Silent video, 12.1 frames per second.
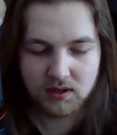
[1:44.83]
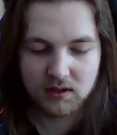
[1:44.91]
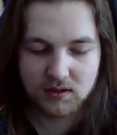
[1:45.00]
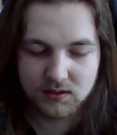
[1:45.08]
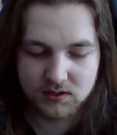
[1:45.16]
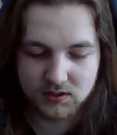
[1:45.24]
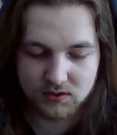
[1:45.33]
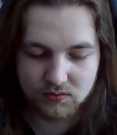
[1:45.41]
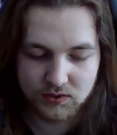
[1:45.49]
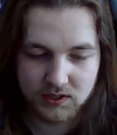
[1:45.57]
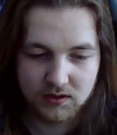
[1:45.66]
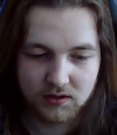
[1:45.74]
This is a
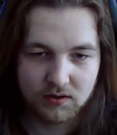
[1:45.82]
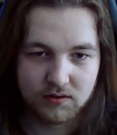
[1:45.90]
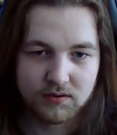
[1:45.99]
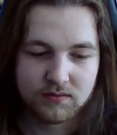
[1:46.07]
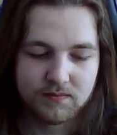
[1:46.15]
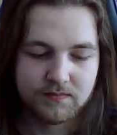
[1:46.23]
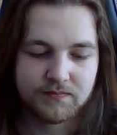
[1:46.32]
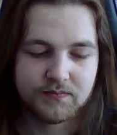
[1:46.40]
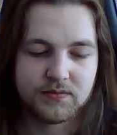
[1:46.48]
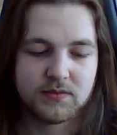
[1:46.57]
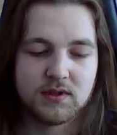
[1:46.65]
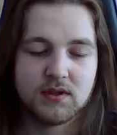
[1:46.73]
really long
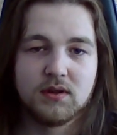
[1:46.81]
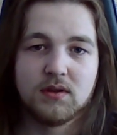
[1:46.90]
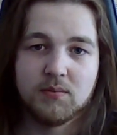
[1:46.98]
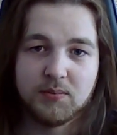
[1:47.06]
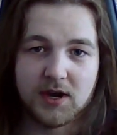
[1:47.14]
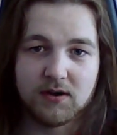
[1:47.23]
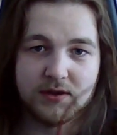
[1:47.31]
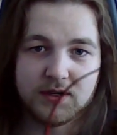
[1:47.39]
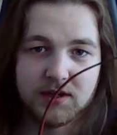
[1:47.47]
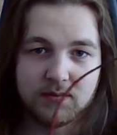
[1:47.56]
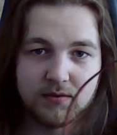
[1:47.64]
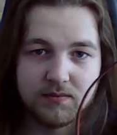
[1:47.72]
battery
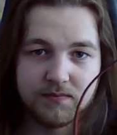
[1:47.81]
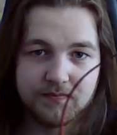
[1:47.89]
cable.